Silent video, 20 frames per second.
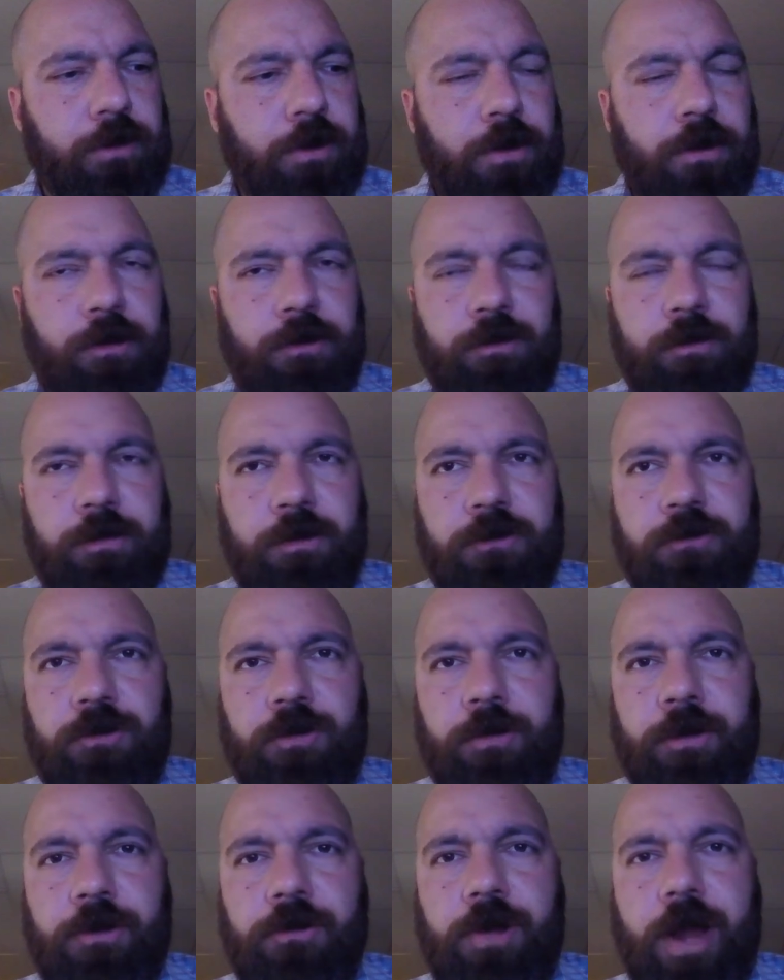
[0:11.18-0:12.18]
known as
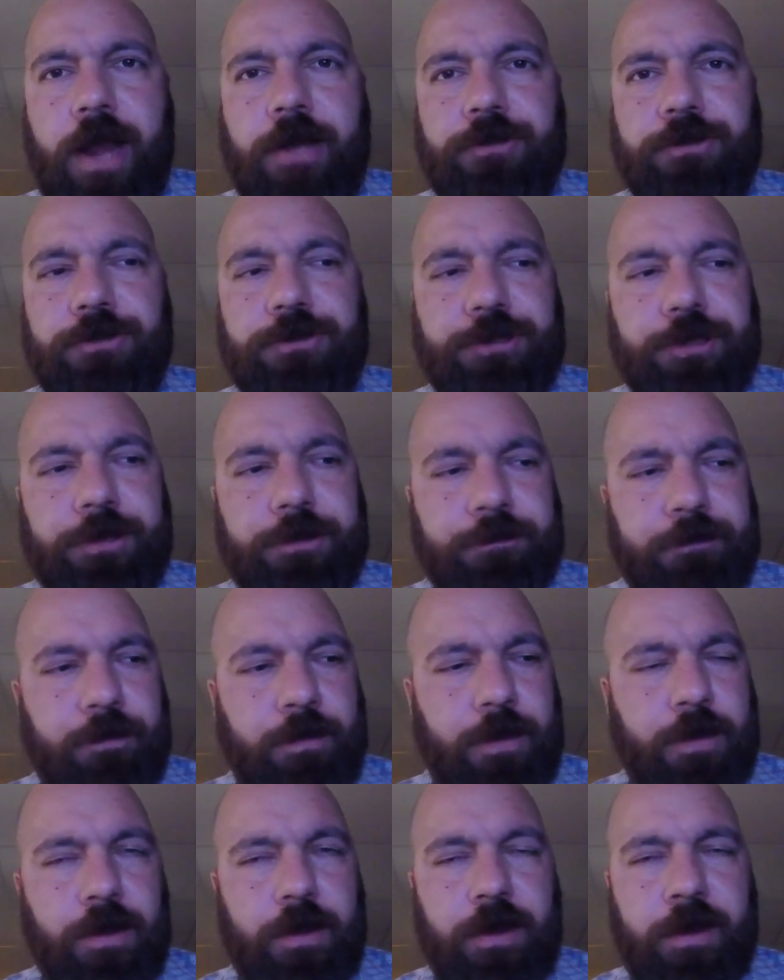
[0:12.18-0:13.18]
Mr. McCrasherson,
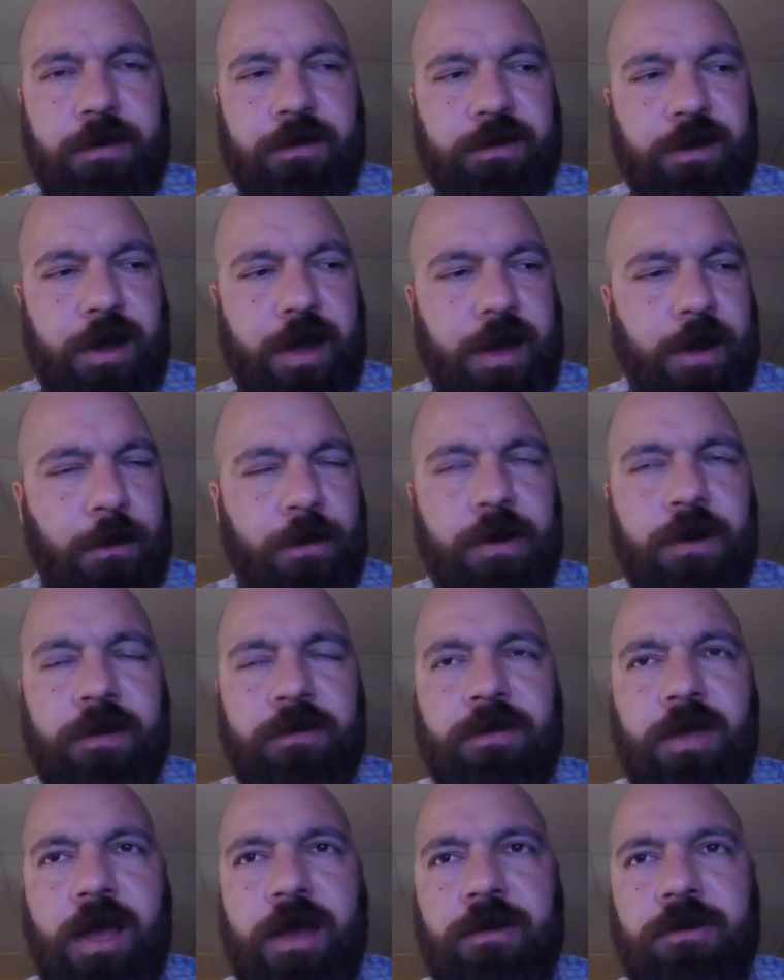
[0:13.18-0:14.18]
and tonight I wanted to
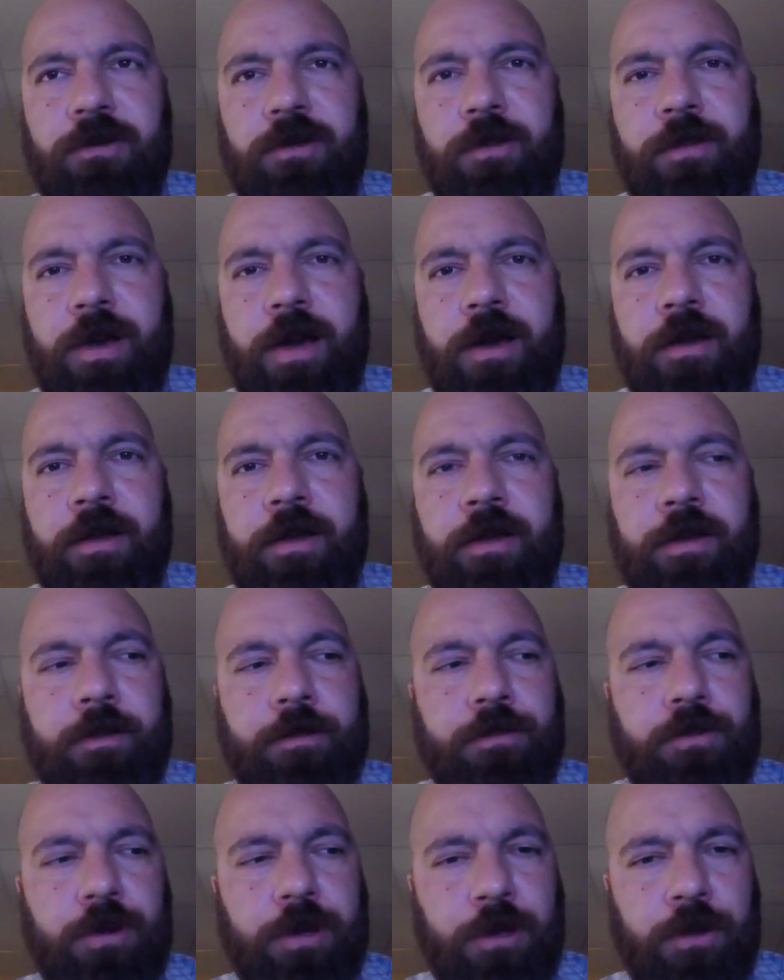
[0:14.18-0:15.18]
talk to you about a
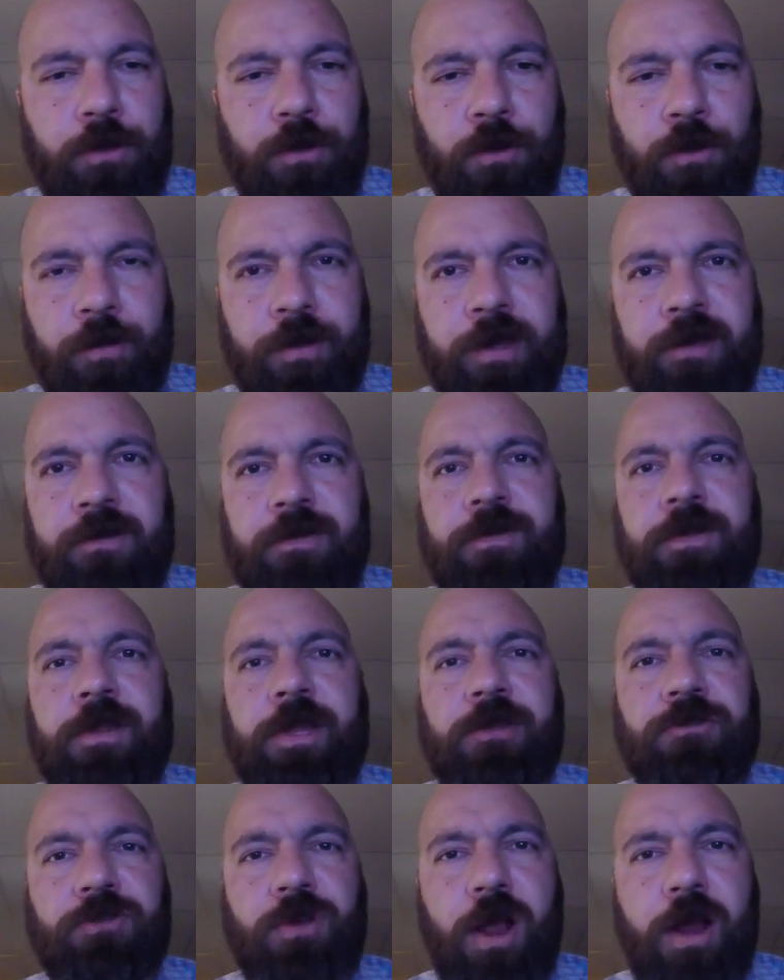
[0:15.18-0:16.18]
pretty cool piece of
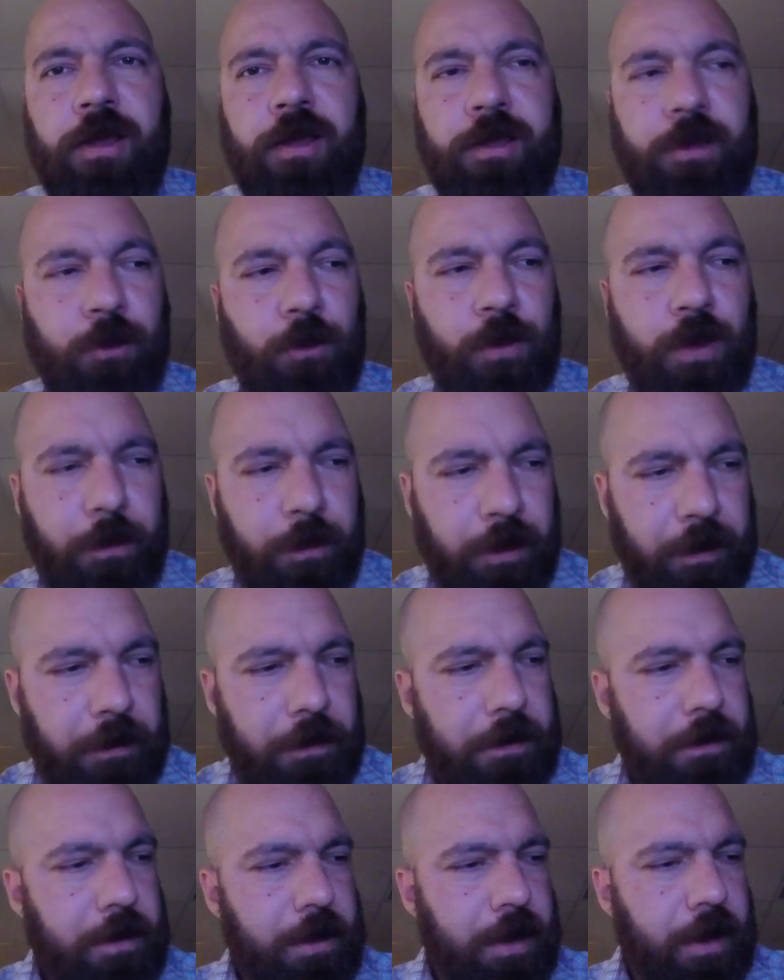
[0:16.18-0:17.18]
electronic equipment
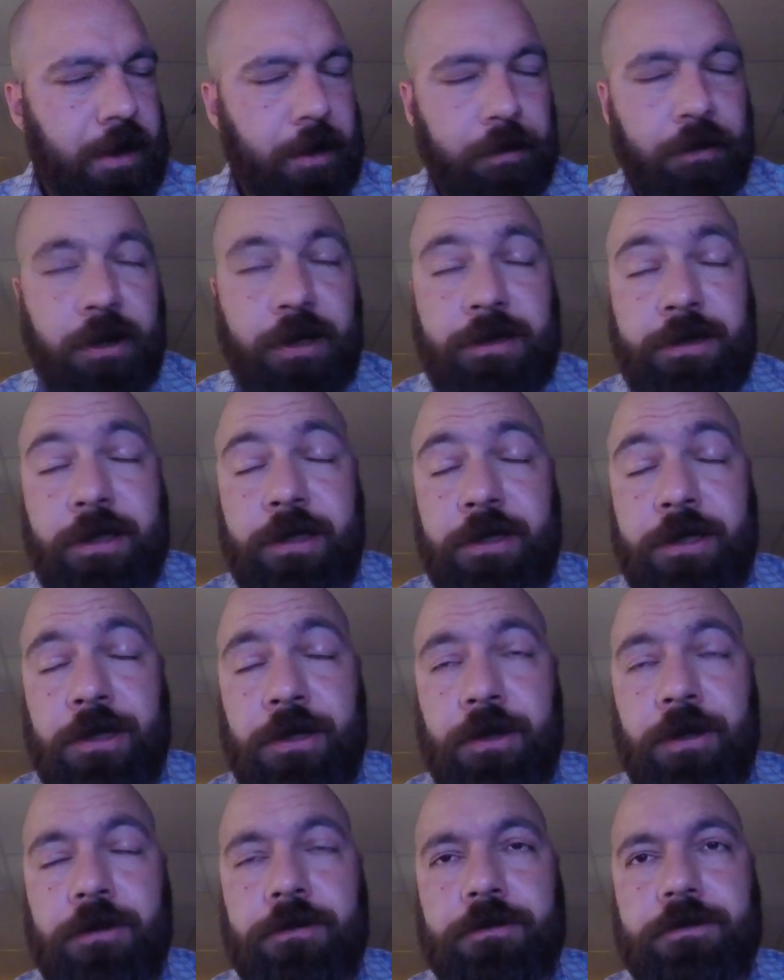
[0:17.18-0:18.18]
that plugs into
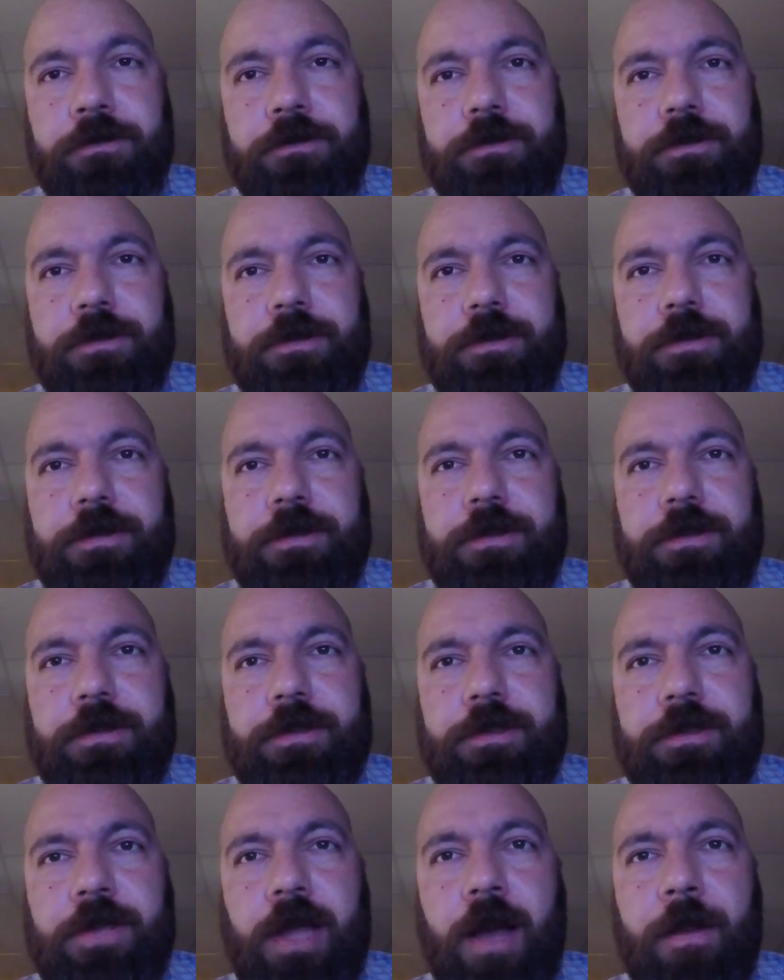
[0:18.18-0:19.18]
your
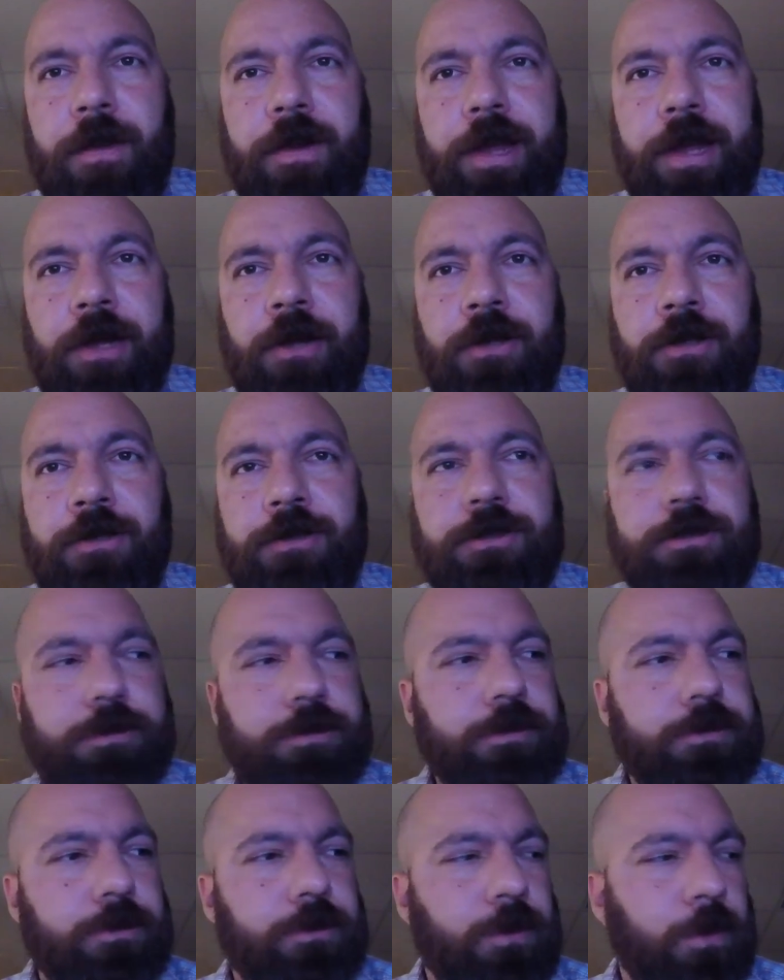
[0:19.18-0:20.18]
Dominators
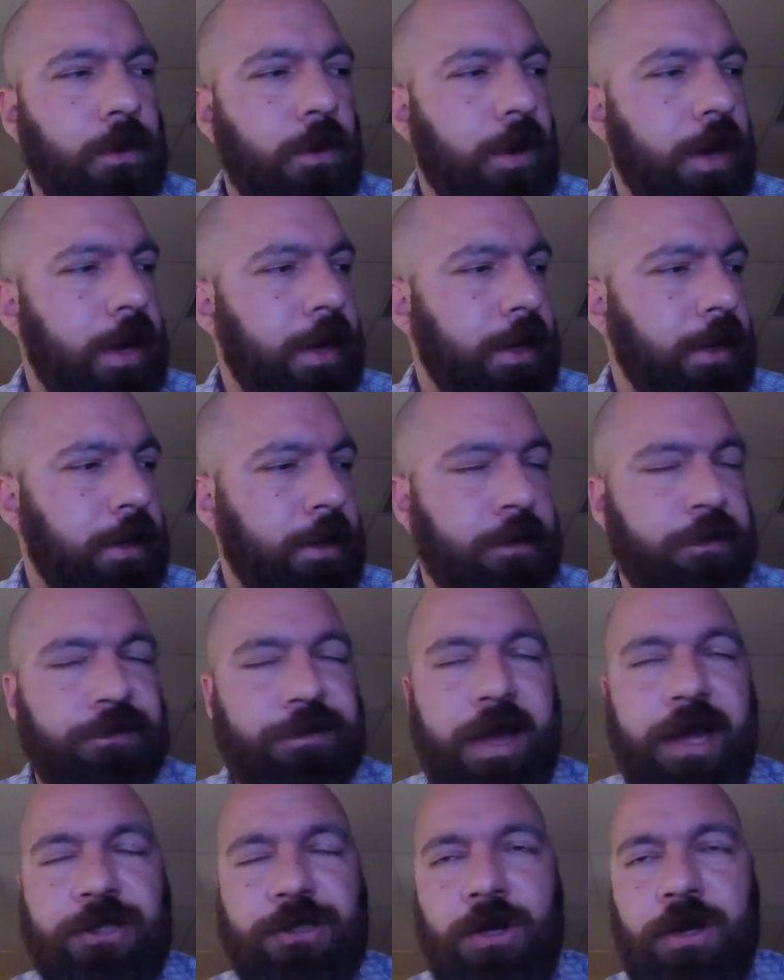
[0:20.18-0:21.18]
or any
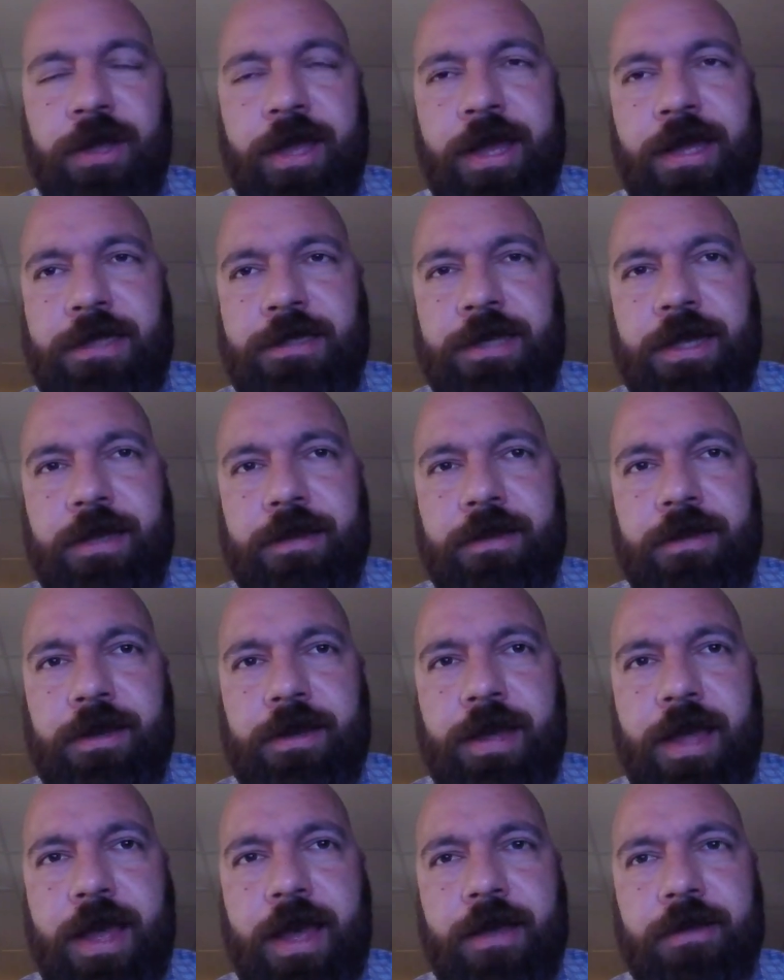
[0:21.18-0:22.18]
Fatshark headset
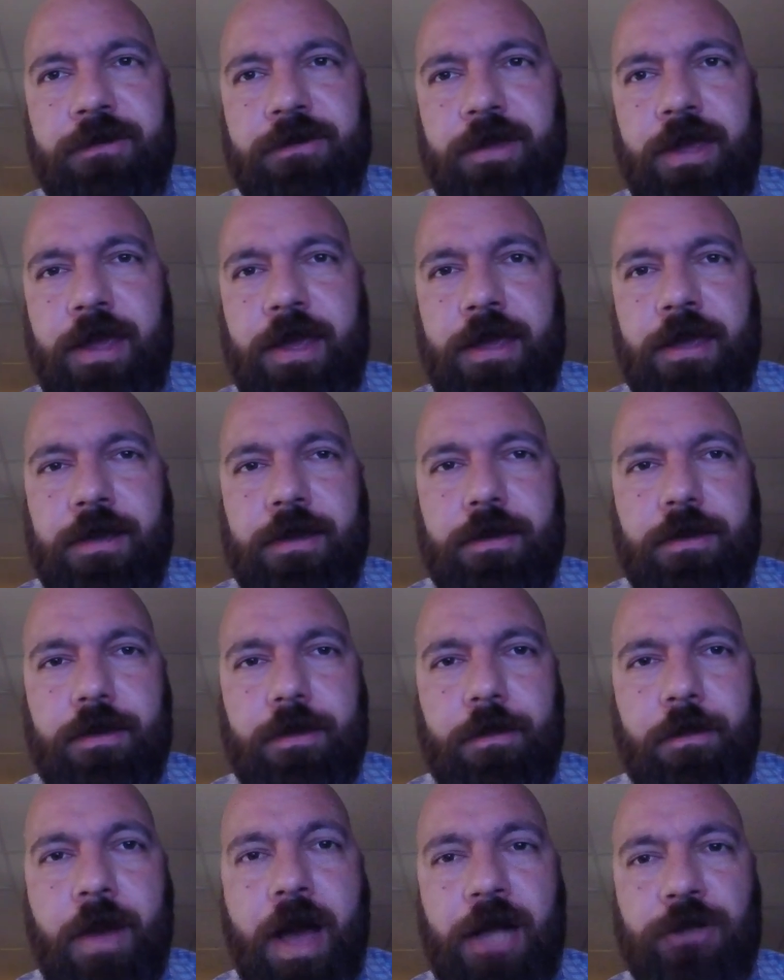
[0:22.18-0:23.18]
that has a
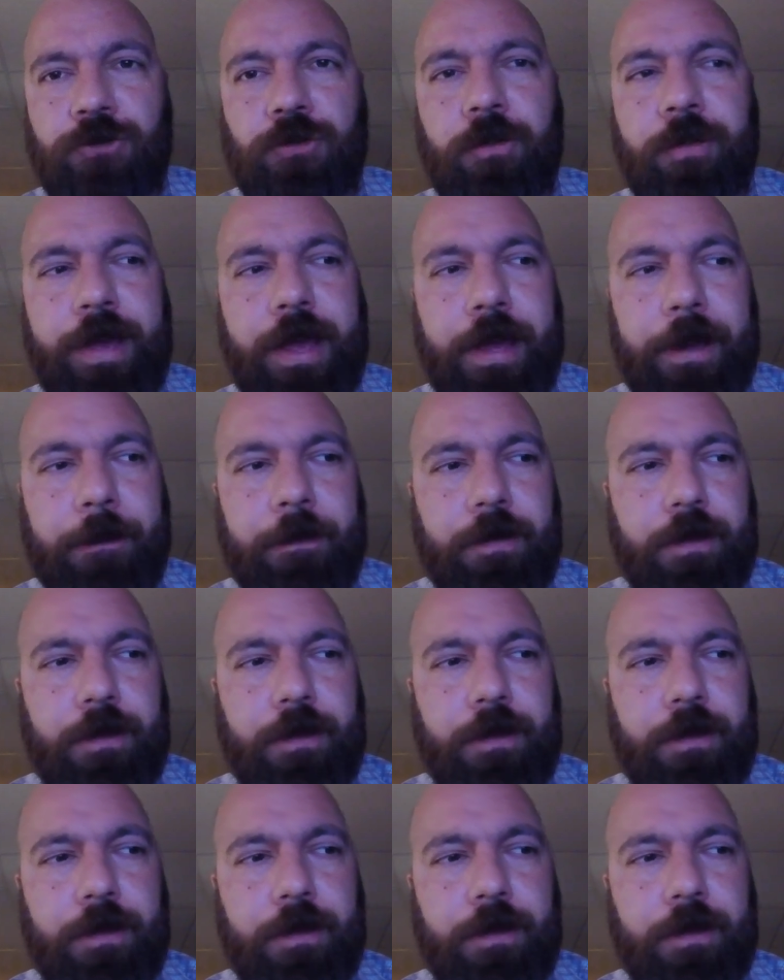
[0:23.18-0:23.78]
module bay.